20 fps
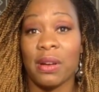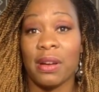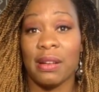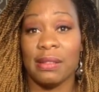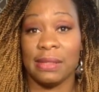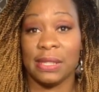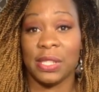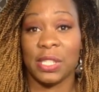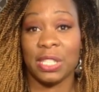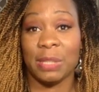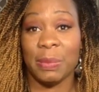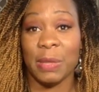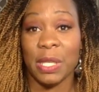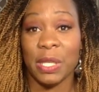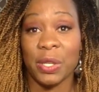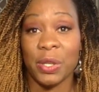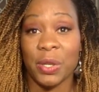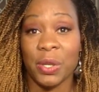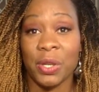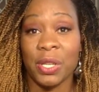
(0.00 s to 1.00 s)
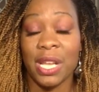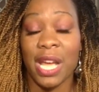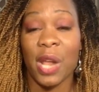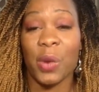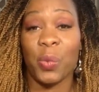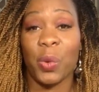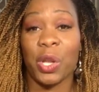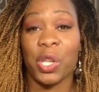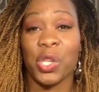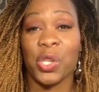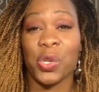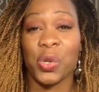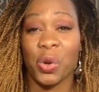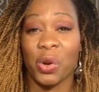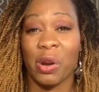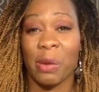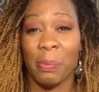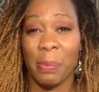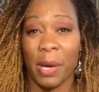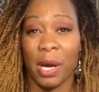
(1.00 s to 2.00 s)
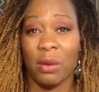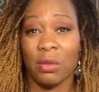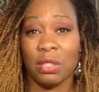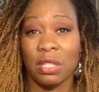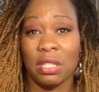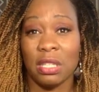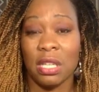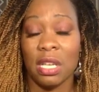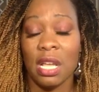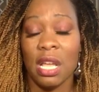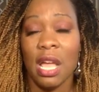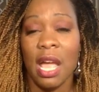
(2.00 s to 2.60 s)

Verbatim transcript: consider to be good and what you're about.